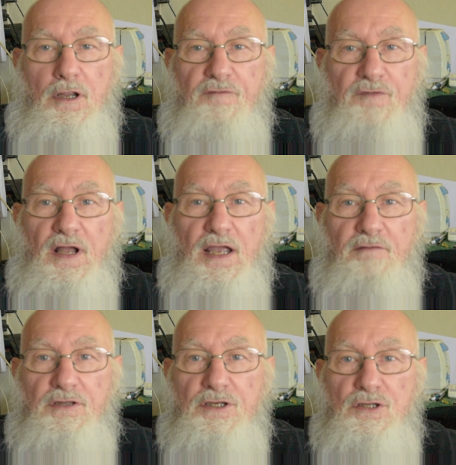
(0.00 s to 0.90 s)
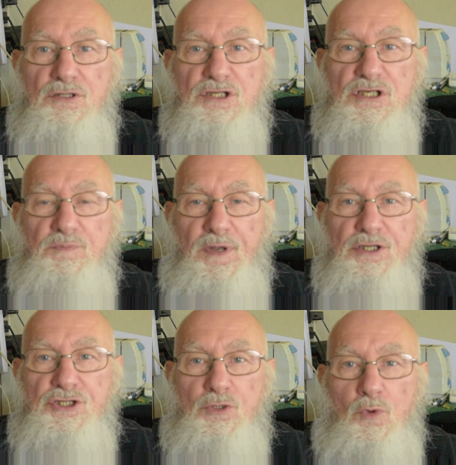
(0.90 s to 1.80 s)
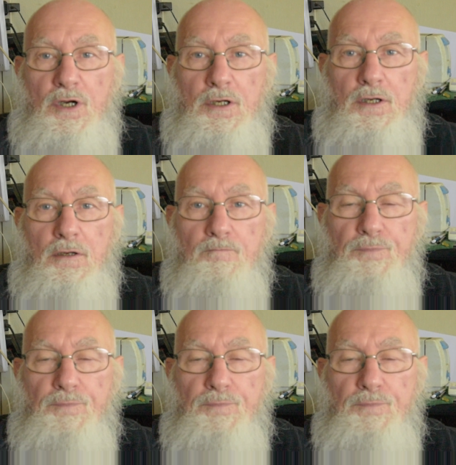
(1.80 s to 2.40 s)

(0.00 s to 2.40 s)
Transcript: If I have to do suspension work,